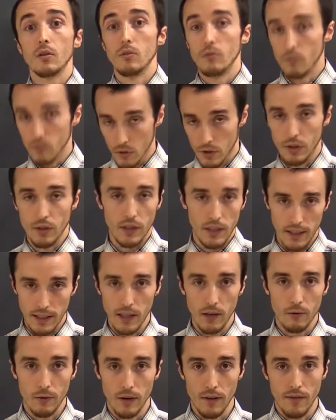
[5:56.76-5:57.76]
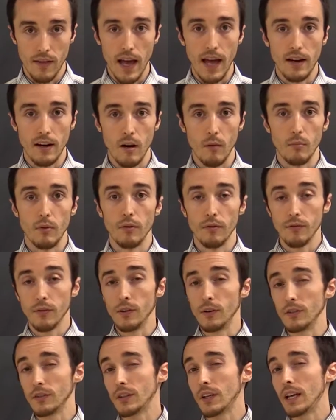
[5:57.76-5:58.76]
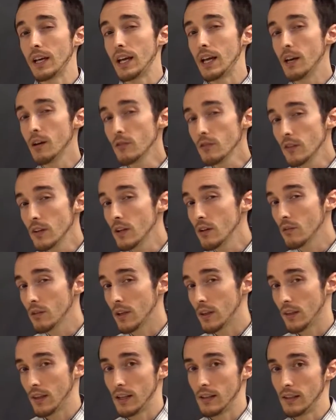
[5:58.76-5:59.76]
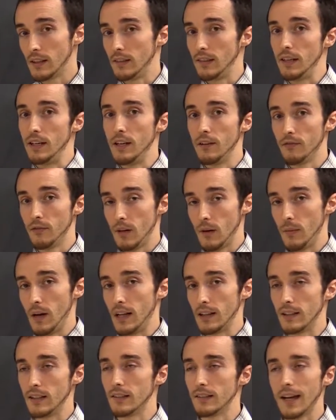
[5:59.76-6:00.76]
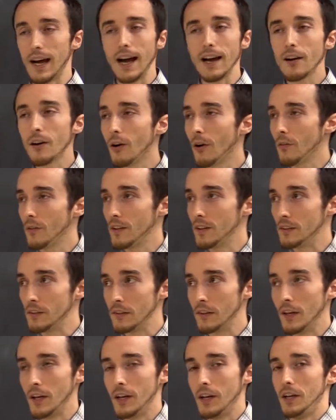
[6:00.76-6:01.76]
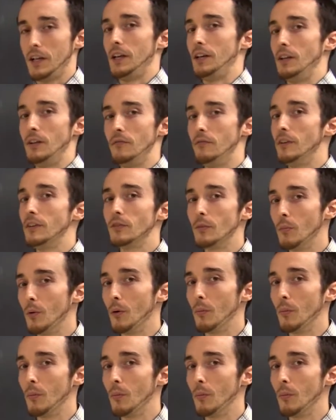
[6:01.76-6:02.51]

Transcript: well, you're going to get rid of that number first. Here's the only thing that's different about this. I call this an invisible